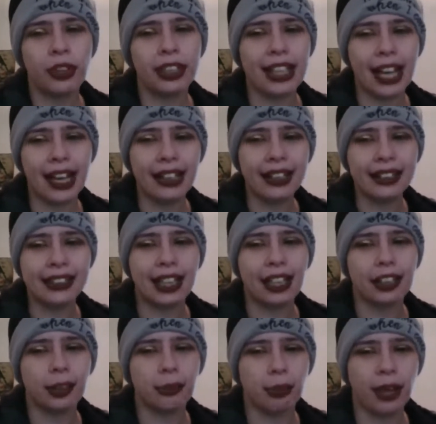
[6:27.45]
When Katie
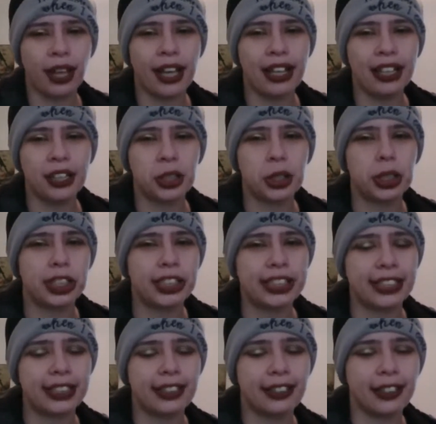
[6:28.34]
is on the plane,
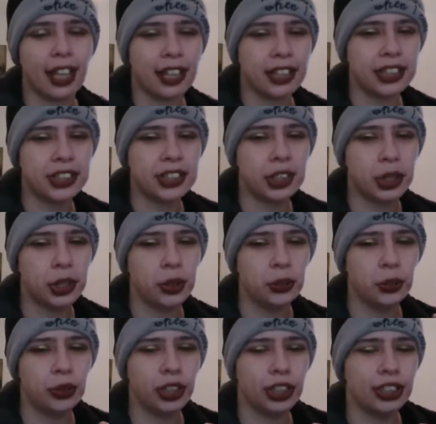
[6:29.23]
she's sitting next
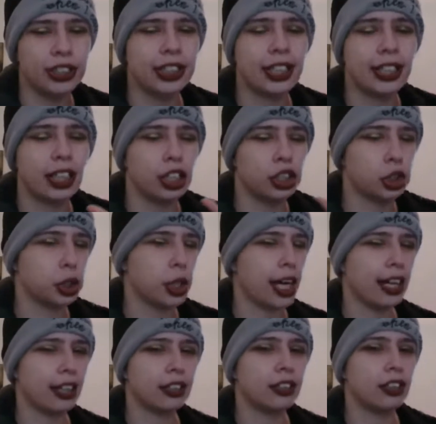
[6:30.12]
to this like
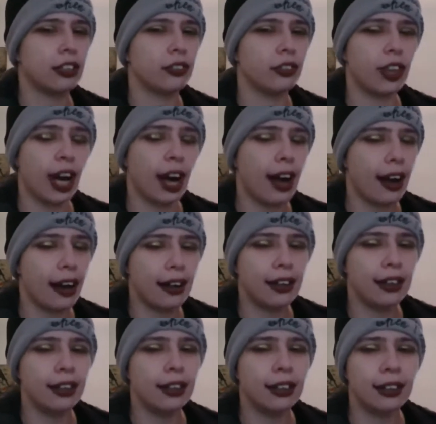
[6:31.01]
attractive
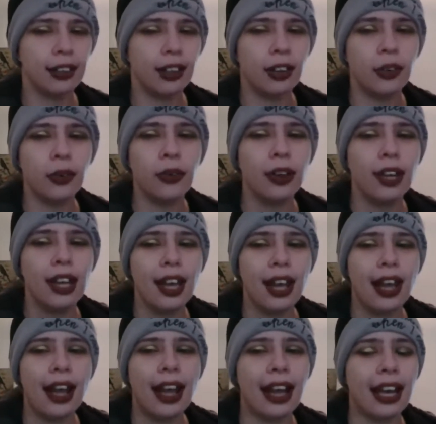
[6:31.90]
guy,
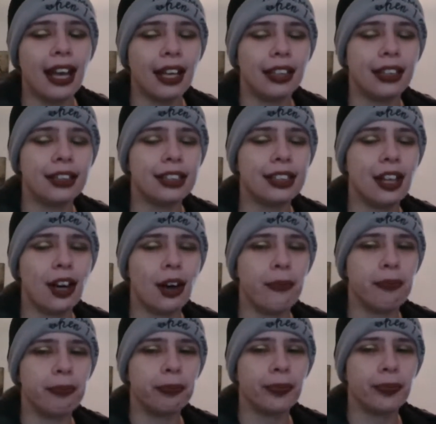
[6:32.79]
and
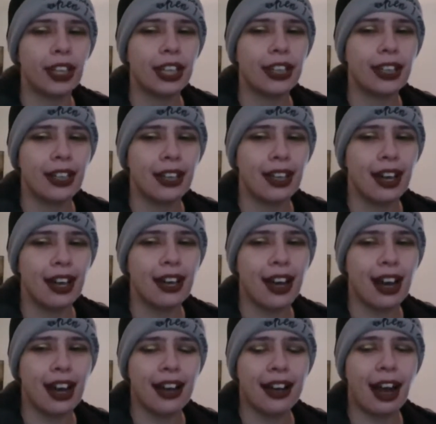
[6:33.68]

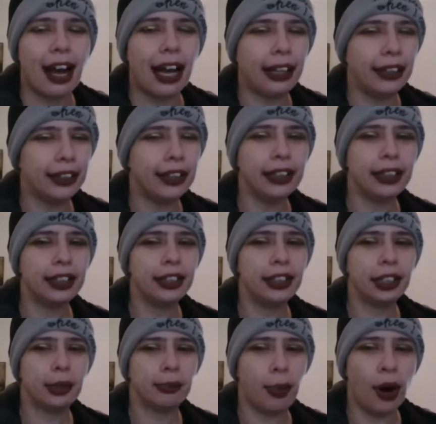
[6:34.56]
I
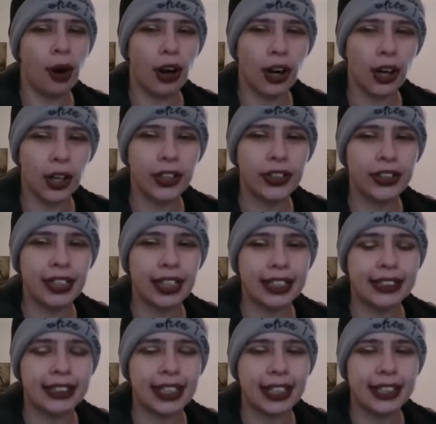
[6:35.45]
highlighted a part
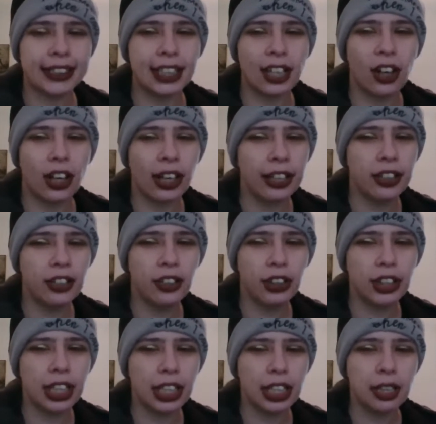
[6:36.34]
that says all I
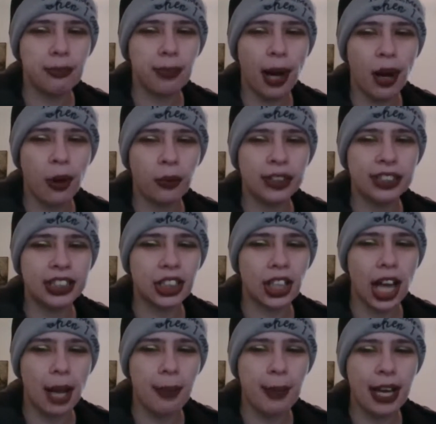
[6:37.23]
could think about
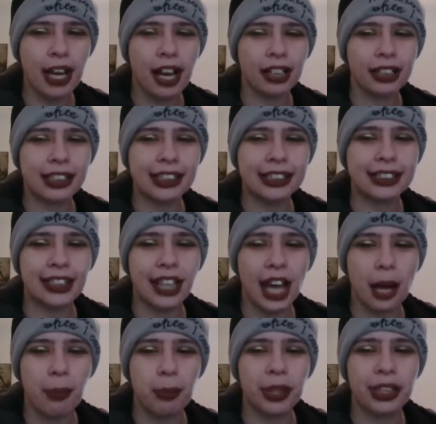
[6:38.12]
was climbing on his
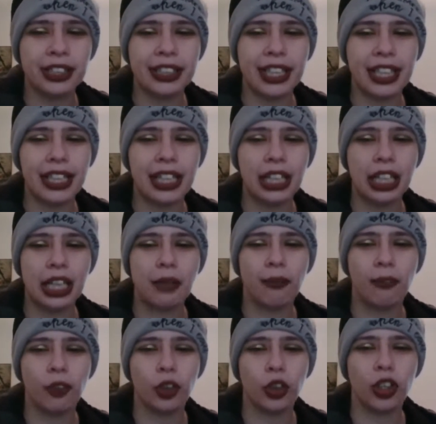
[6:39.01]
lap and taking
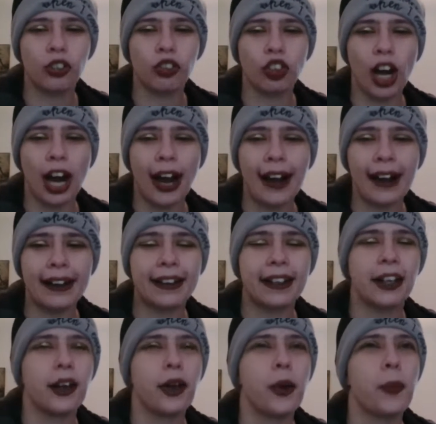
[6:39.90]
him for a
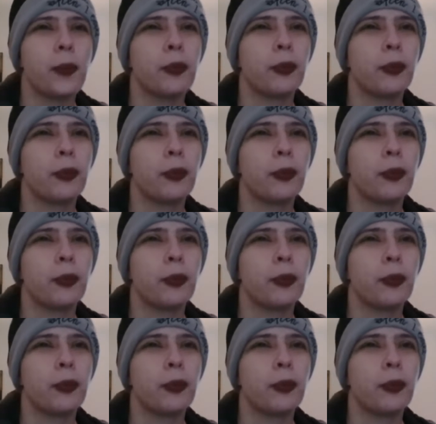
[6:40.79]
ride.